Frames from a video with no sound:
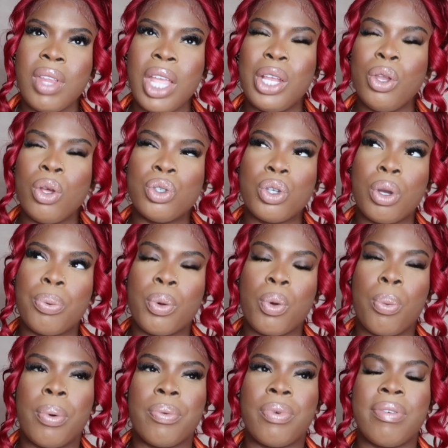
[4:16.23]
not
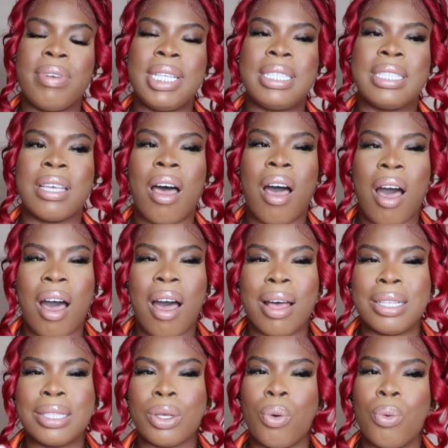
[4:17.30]
tropical but very
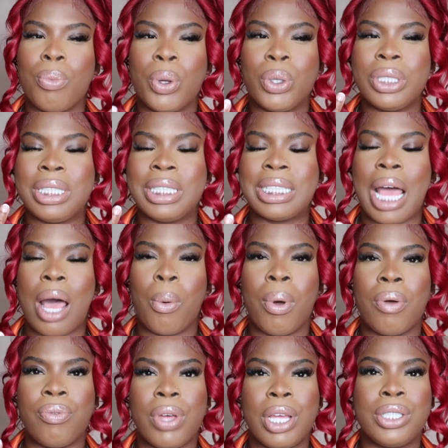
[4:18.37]
tart, almost
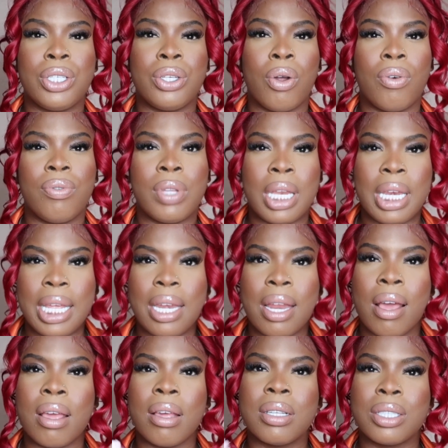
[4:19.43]
sour version of
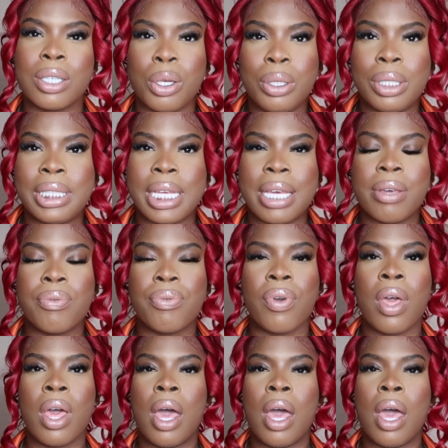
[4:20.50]
Delina exclusive.